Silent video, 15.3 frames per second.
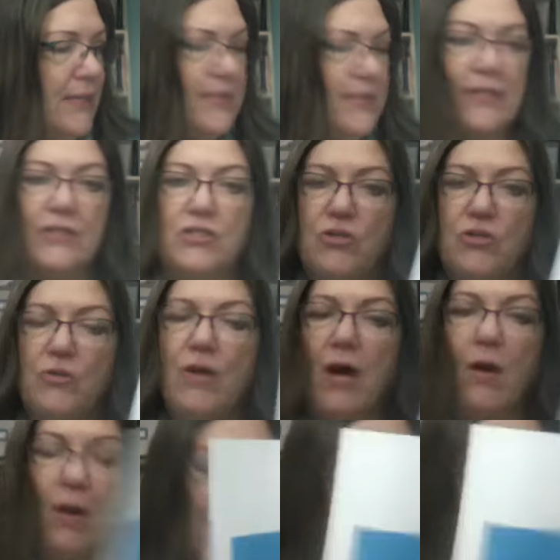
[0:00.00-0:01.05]
didn't. So now
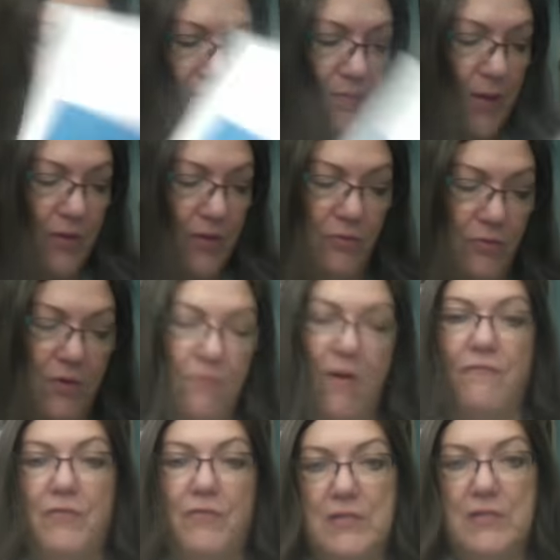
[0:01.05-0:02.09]
I have my 3
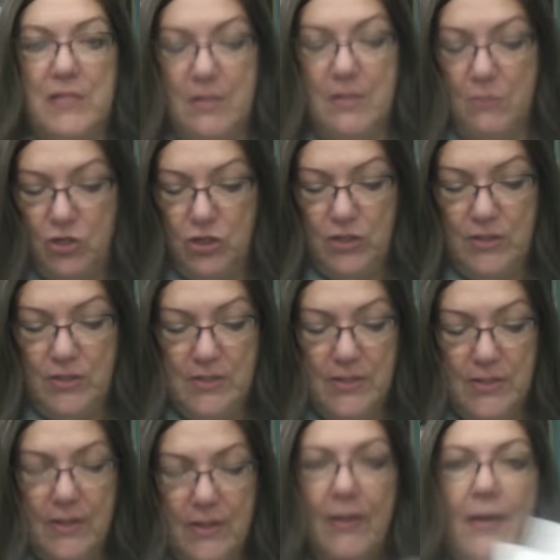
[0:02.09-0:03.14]
reference images,